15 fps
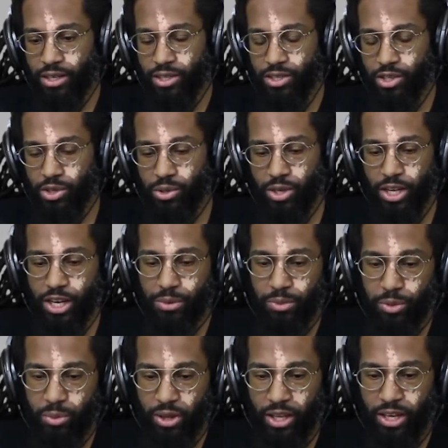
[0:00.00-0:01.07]
So you can hear me
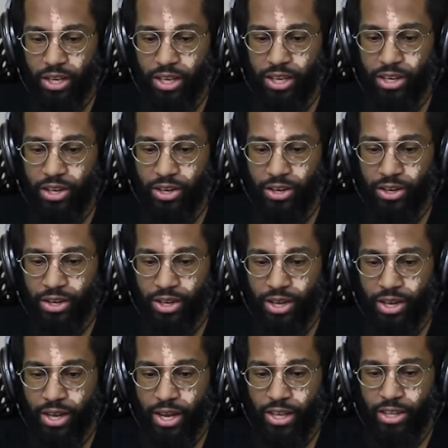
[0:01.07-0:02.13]
playing here.
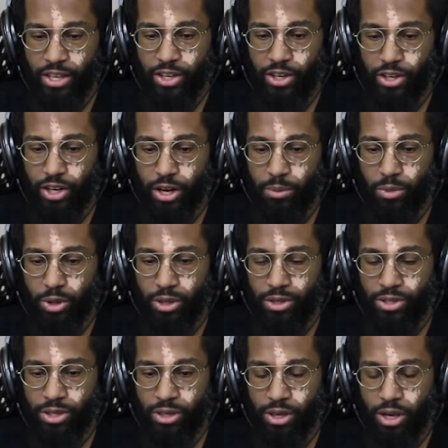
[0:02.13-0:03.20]
And then your
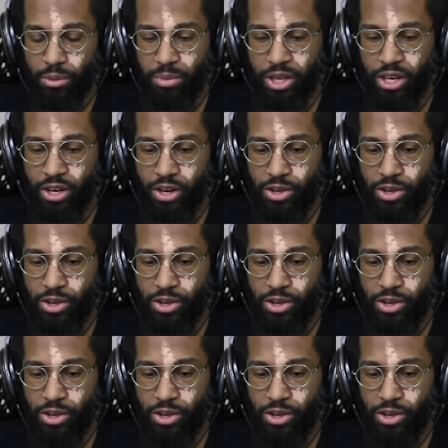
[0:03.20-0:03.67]
numbers up here,